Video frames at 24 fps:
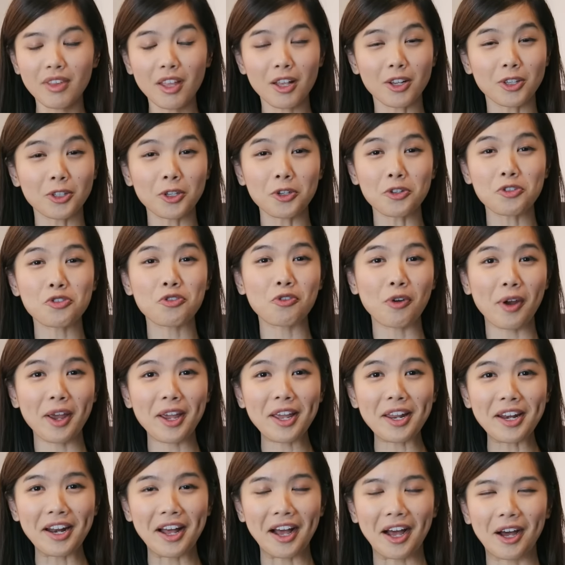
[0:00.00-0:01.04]
So try
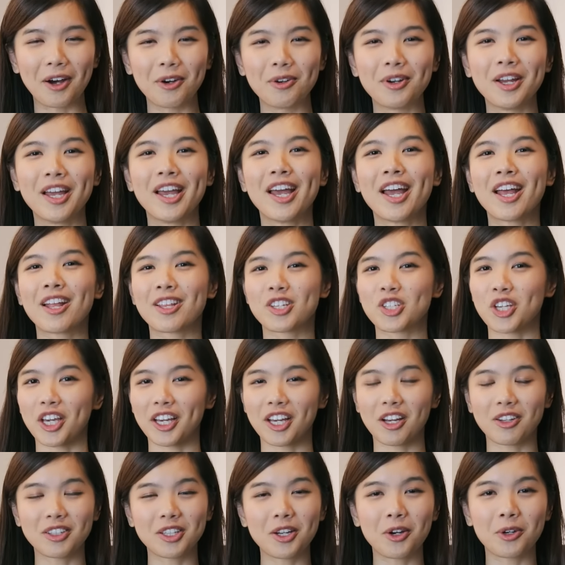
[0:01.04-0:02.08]
it out.
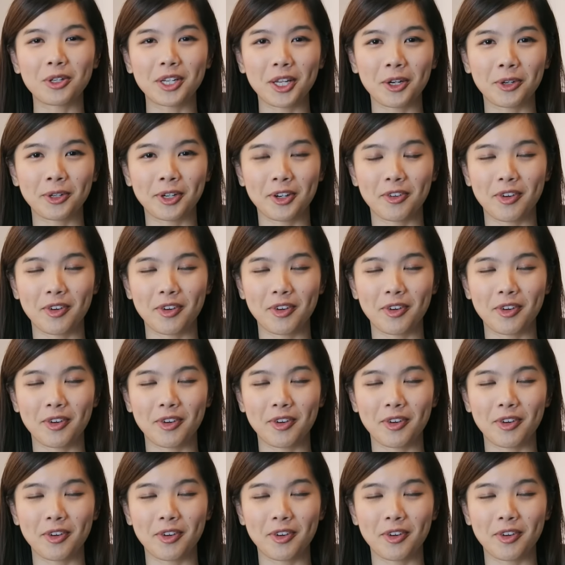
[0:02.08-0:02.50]
Check out the onde onde